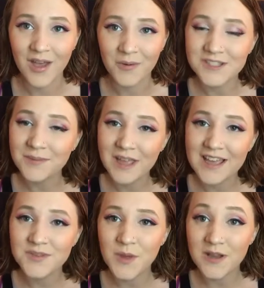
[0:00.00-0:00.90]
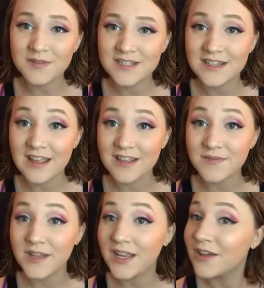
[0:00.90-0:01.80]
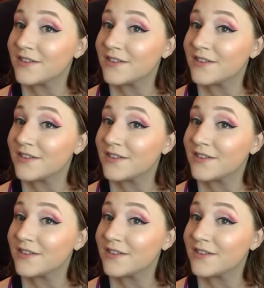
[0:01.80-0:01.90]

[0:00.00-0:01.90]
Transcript: What's up guys, welcome to today's video.